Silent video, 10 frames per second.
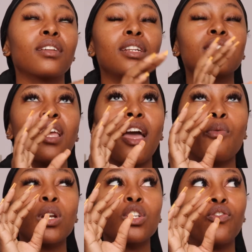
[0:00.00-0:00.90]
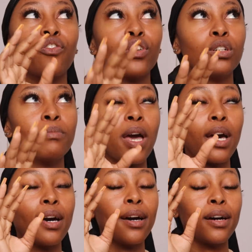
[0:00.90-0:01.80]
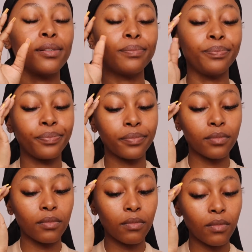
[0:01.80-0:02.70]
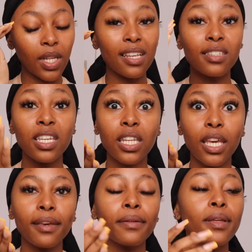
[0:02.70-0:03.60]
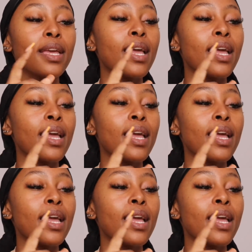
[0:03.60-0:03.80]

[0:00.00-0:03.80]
let's say I want to film skincare,